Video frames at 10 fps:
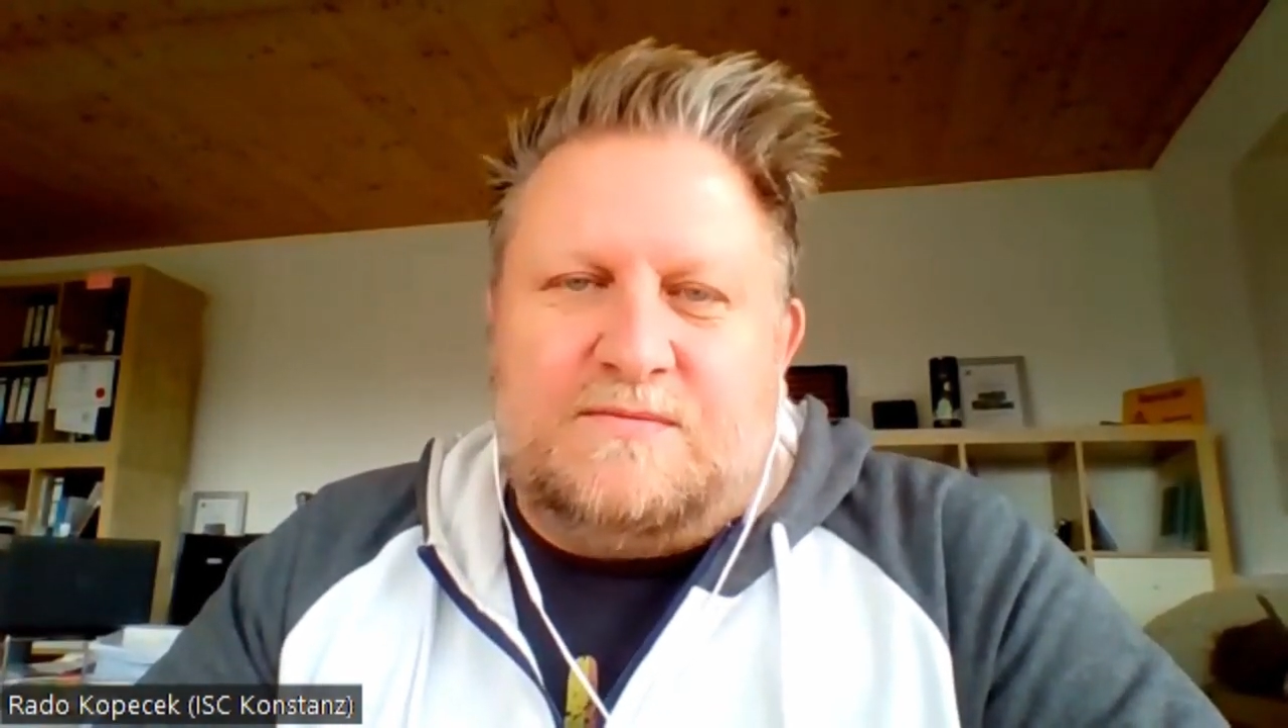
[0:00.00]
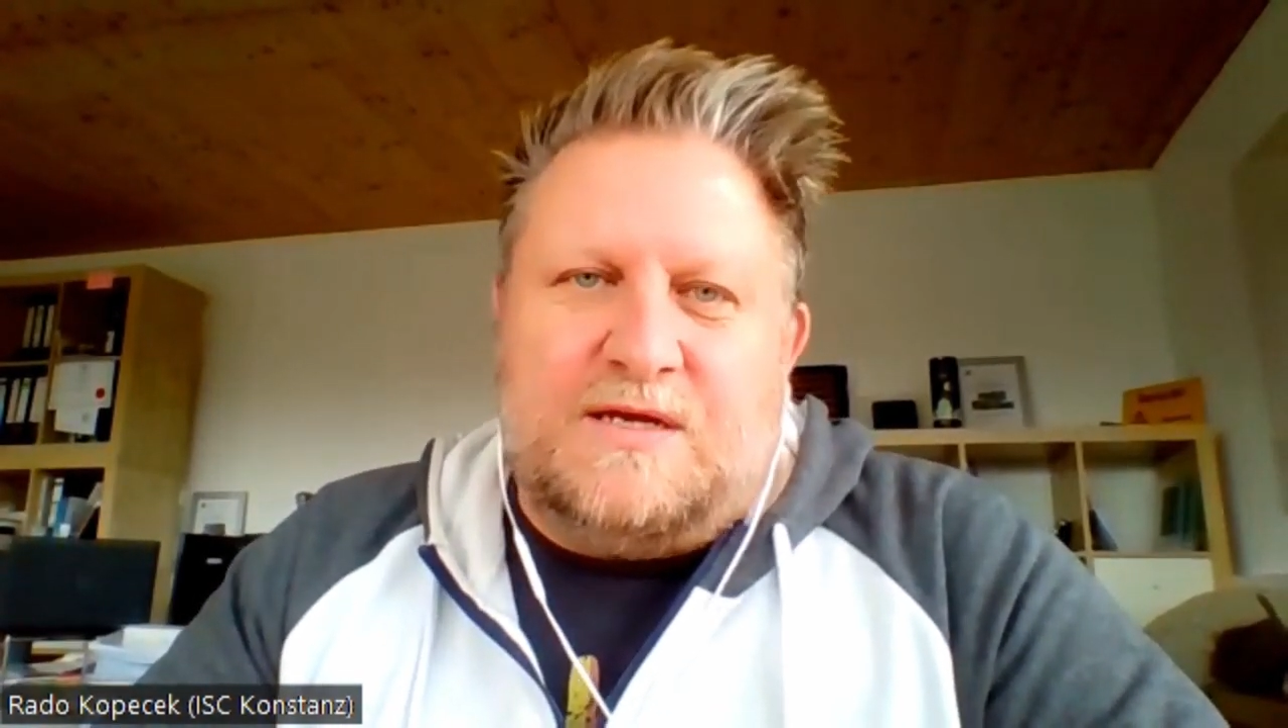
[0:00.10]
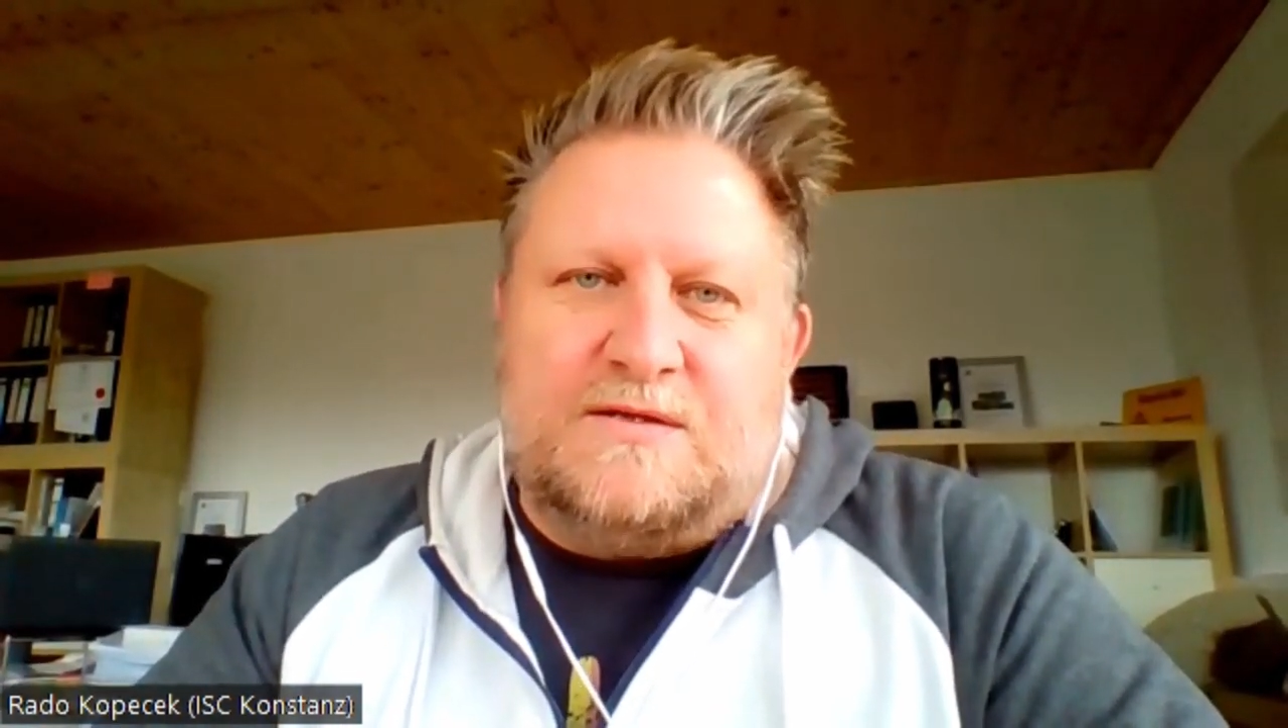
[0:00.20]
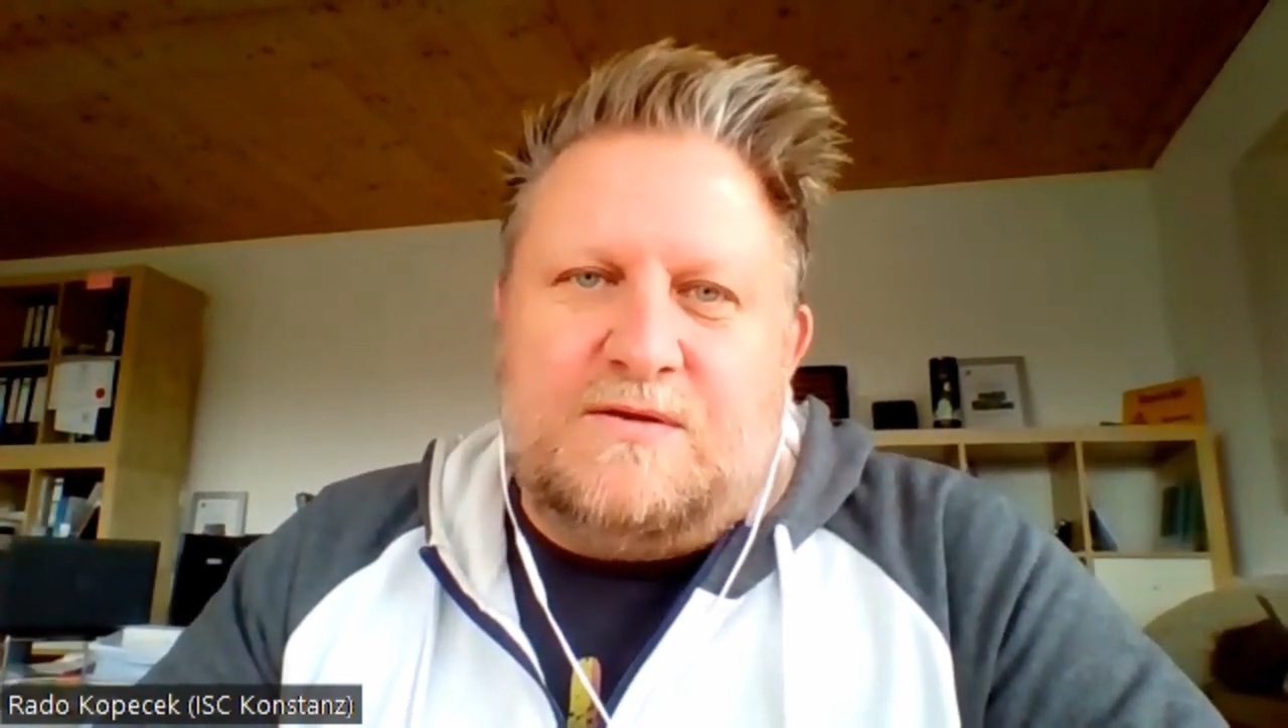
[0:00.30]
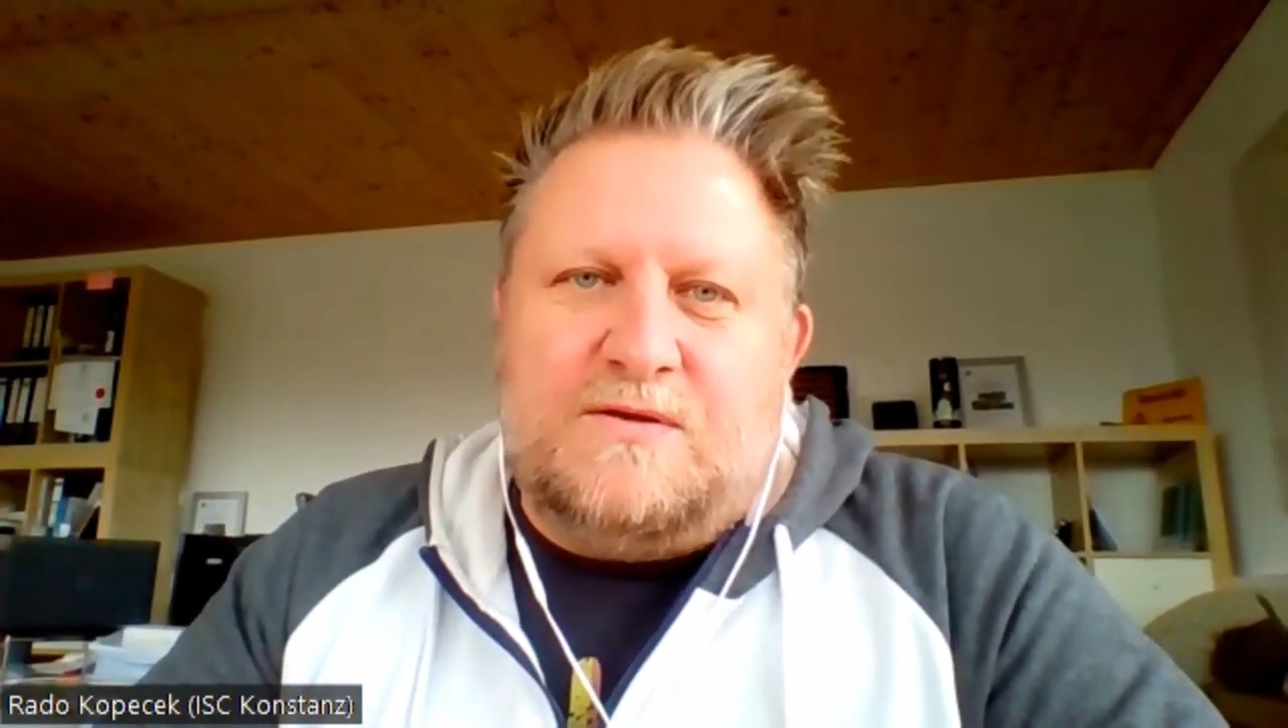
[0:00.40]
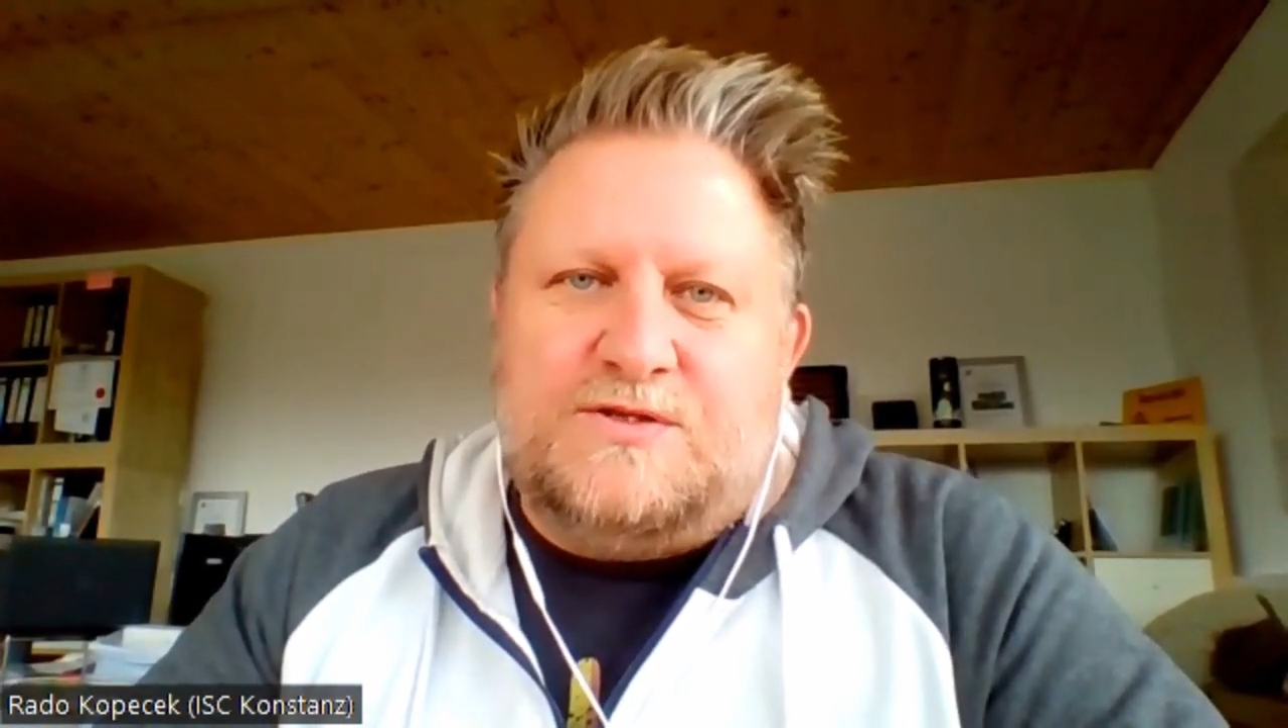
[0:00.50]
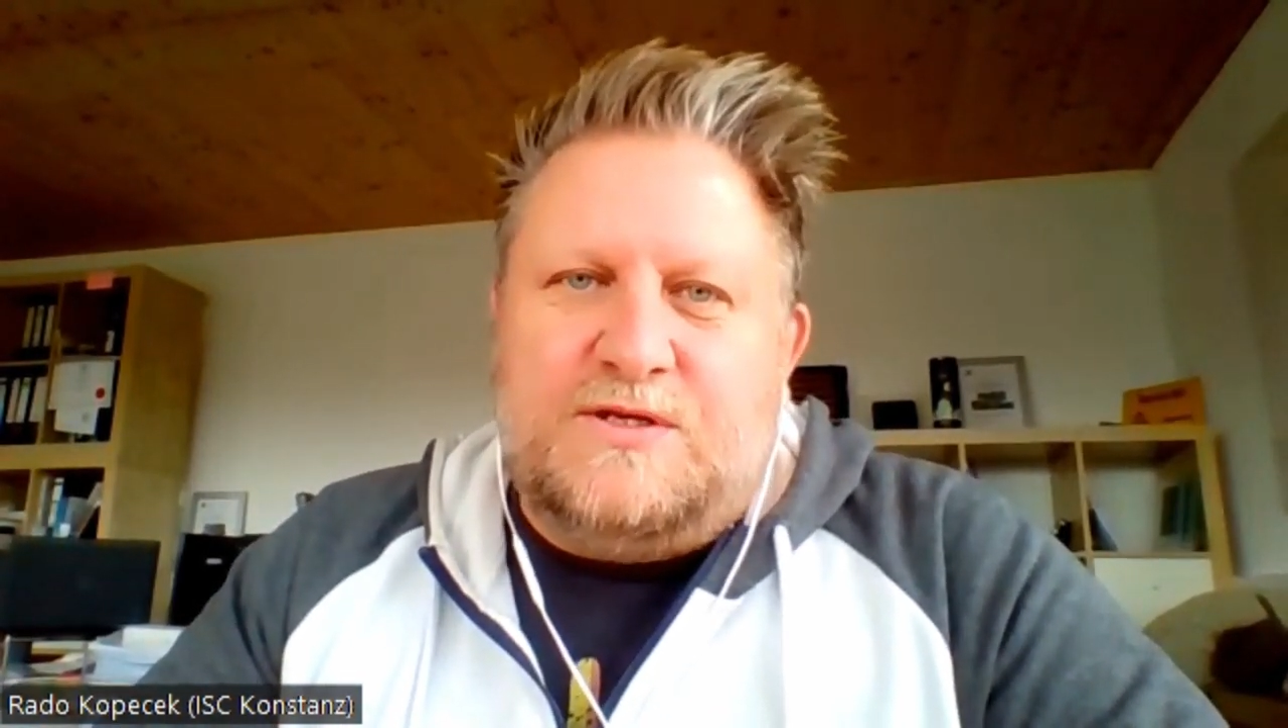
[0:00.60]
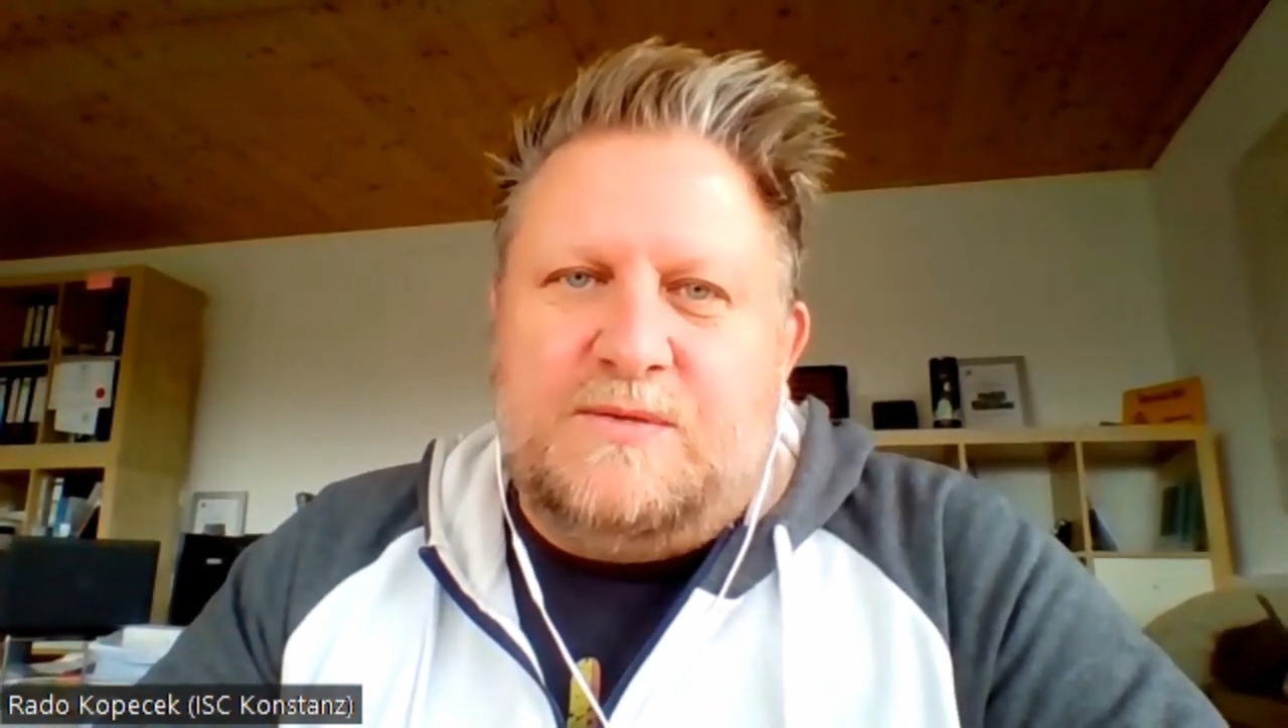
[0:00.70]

technology